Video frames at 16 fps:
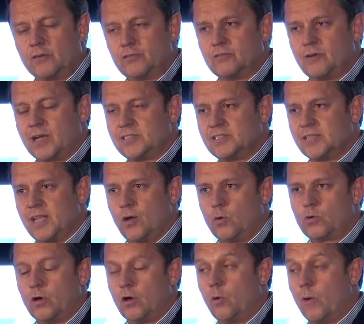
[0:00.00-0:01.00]
drugs and
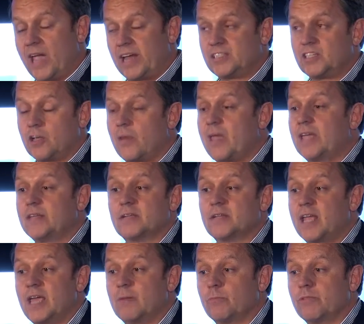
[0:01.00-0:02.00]
alcohol actually go hand
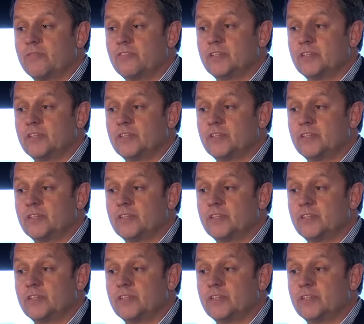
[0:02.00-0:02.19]
in hand with